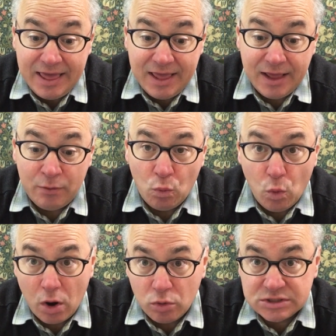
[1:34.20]
And
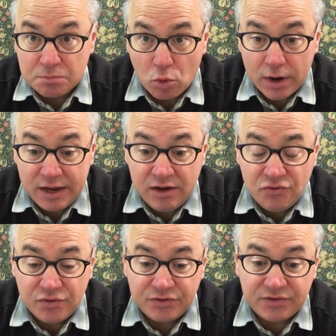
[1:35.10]
what was more
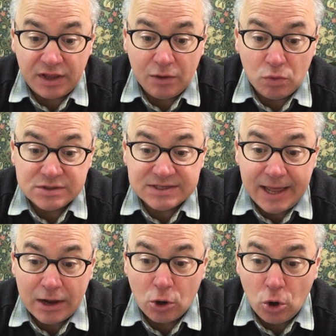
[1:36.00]
interesting was
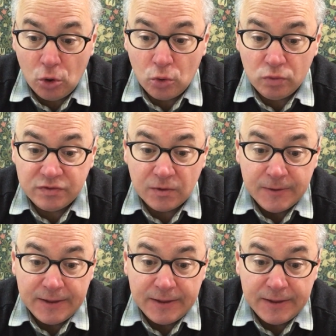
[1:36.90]
that gold,